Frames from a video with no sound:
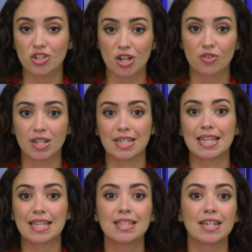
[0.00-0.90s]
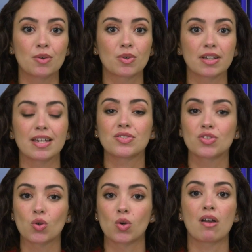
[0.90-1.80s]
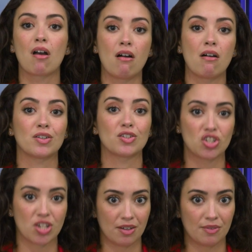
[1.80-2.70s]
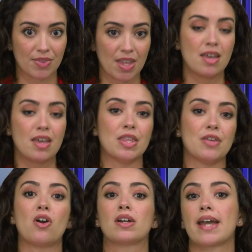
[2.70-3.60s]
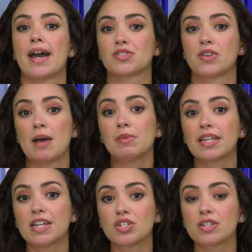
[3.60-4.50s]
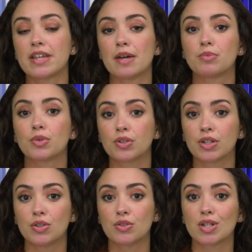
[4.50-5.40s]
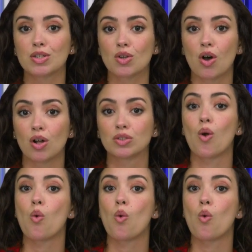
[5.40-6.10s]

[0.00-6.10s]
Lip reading: generated in the network is stored on-chain. The Farcaster application that Buterin used is called